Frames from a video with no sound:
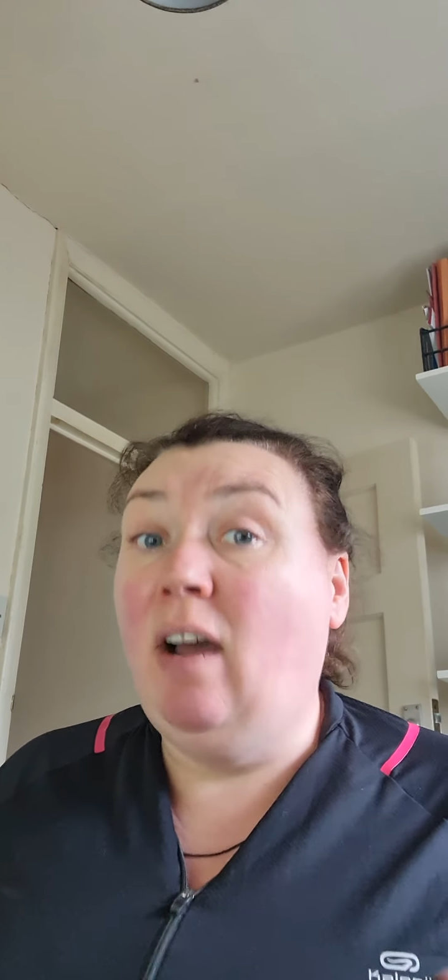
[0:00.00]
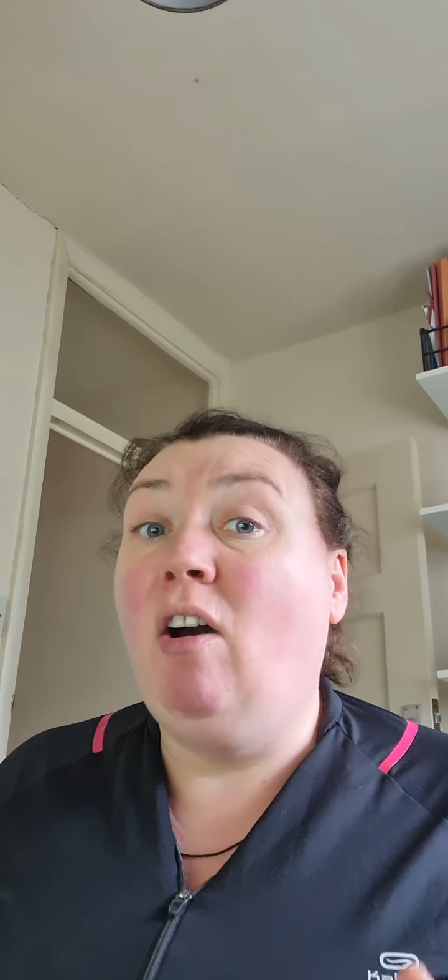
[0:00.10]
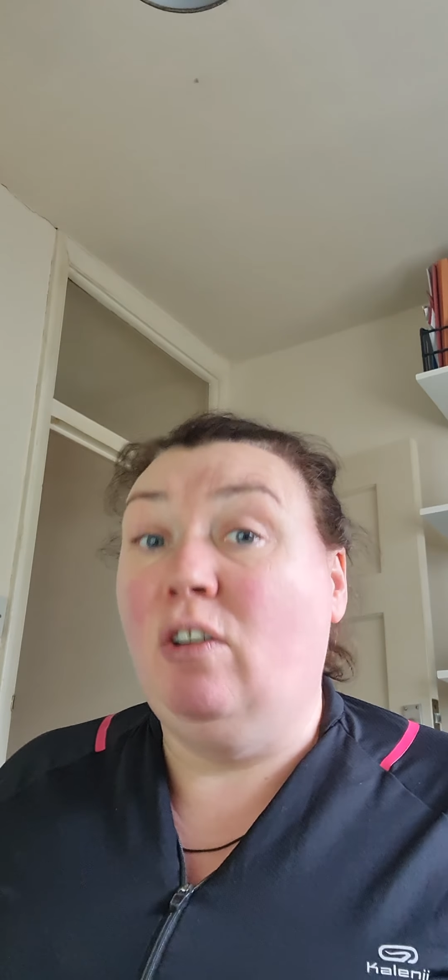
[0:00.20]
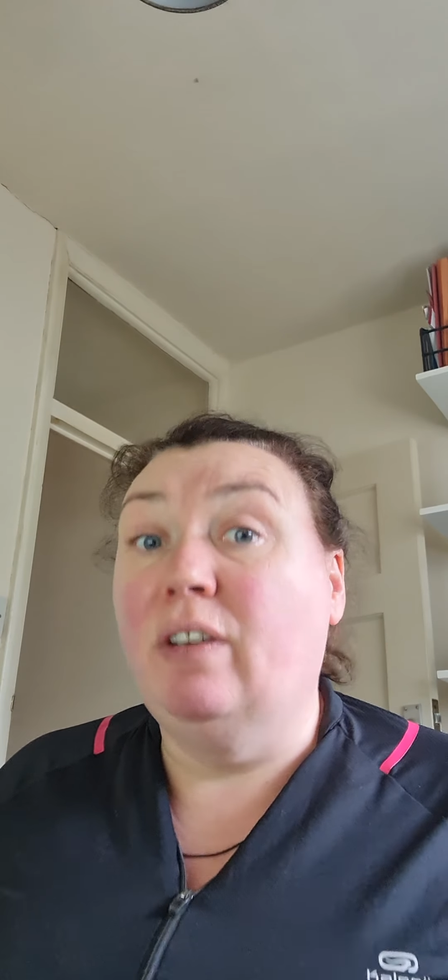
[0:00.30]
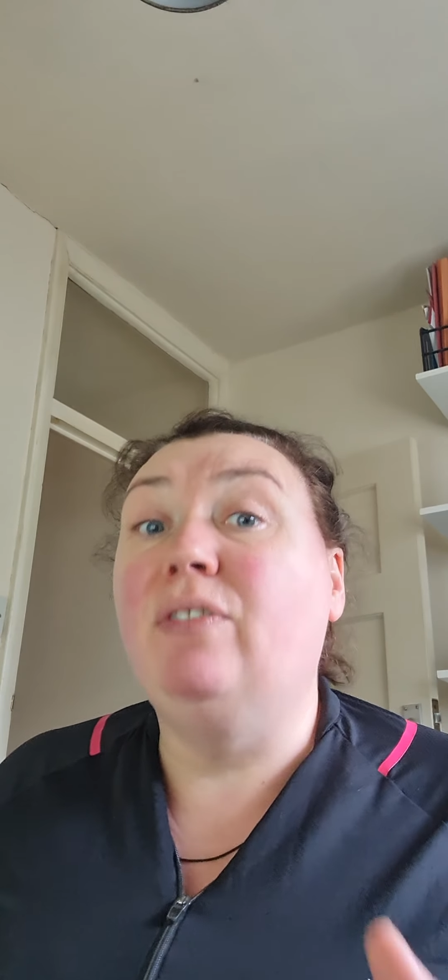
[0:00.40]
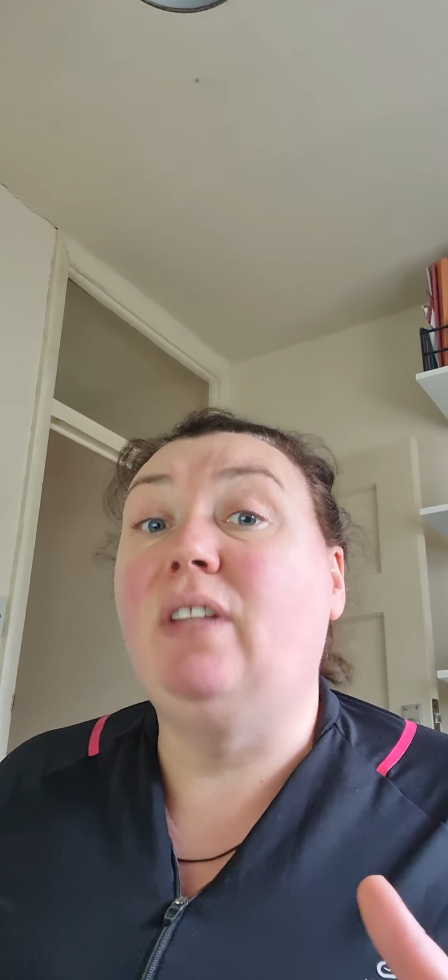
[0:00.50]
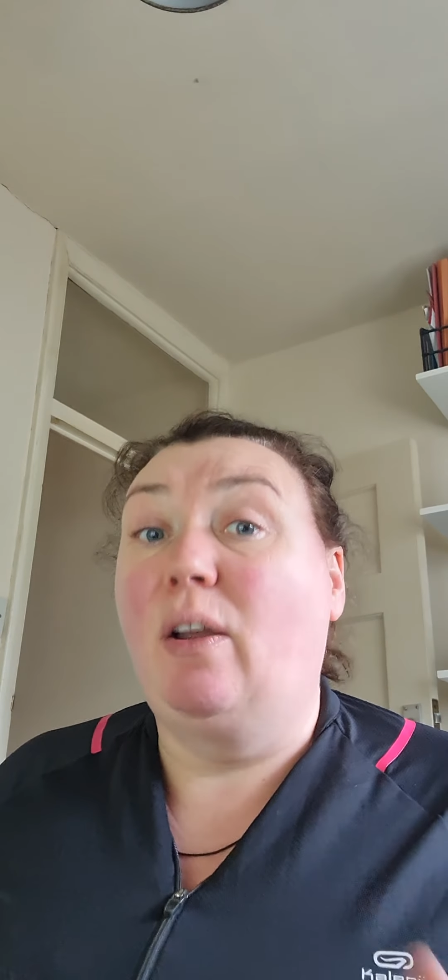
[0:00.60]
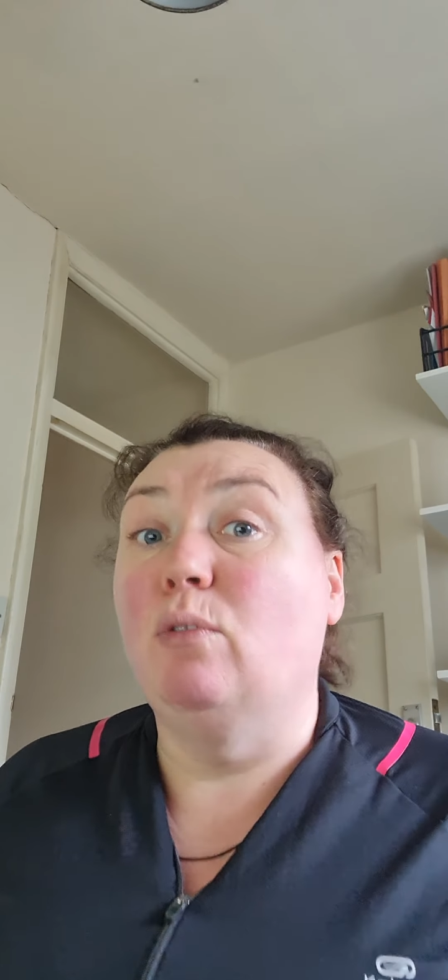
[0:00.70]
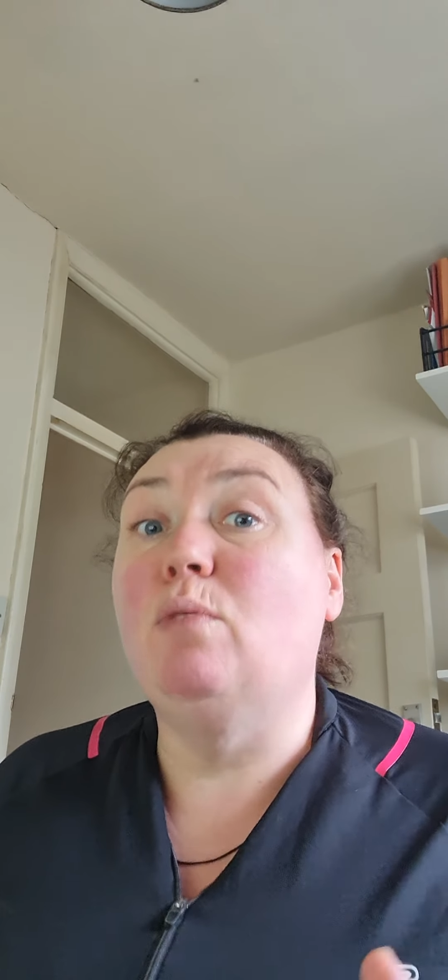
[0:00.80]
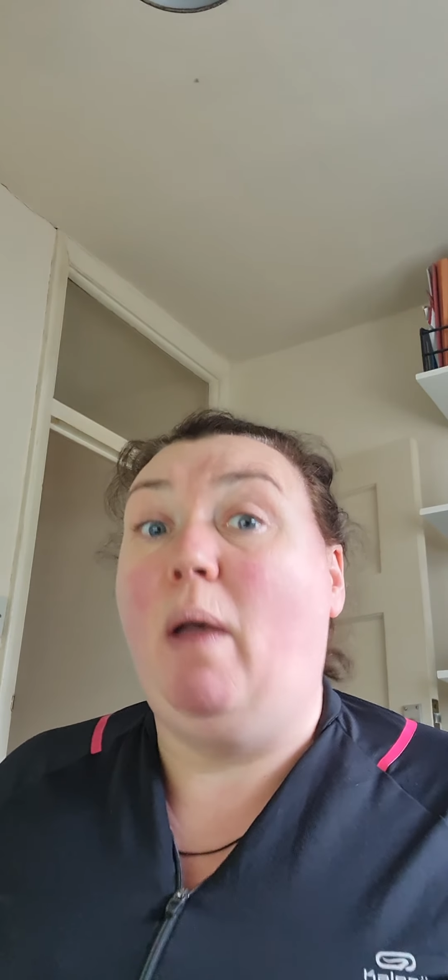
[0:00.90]
harder if you
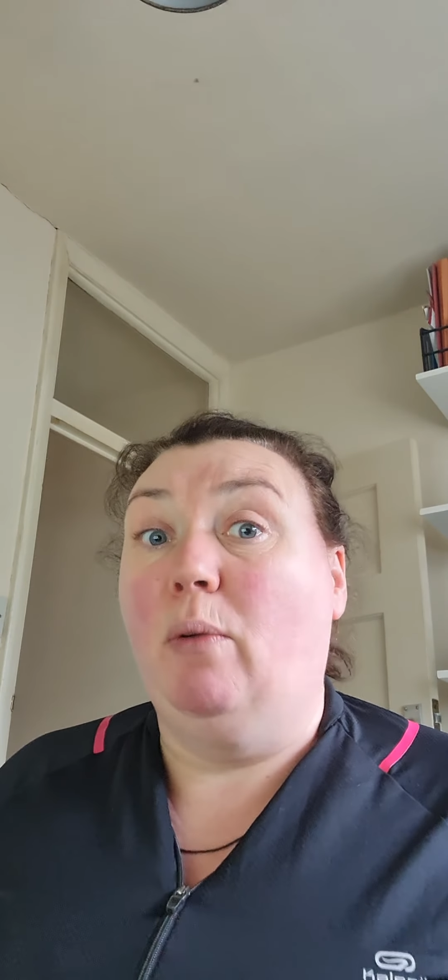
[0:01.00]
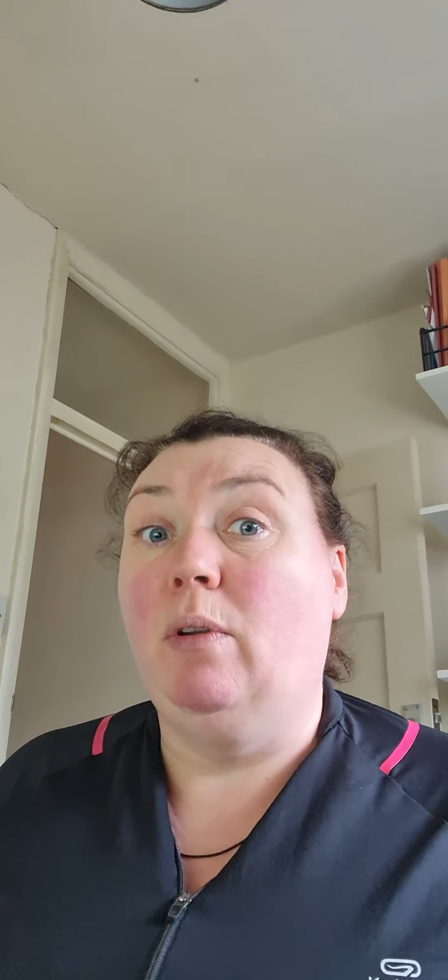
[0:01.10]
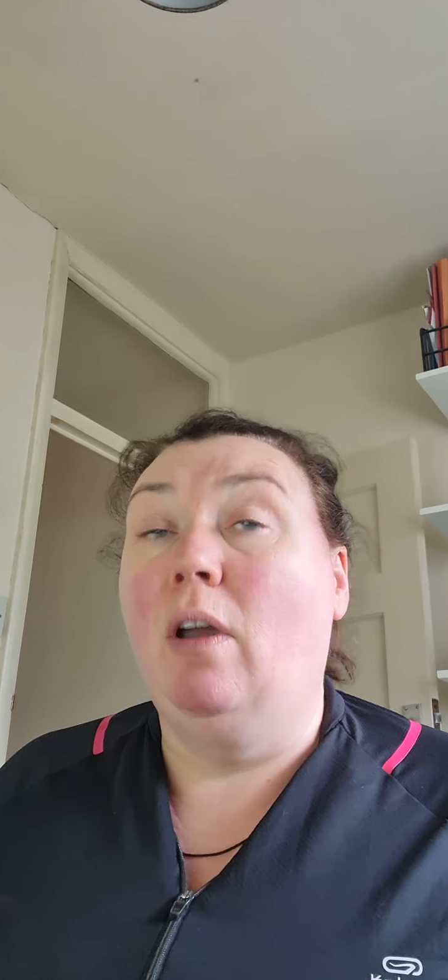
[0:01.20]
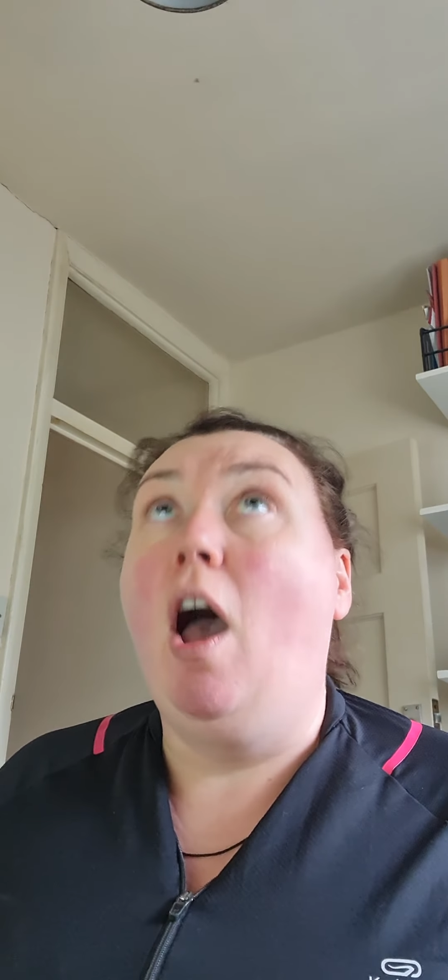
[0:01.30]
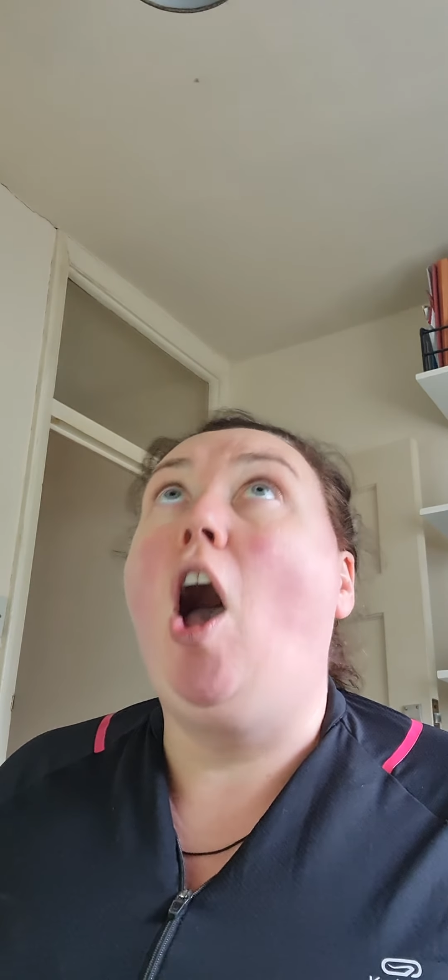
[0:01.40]
don't smoke.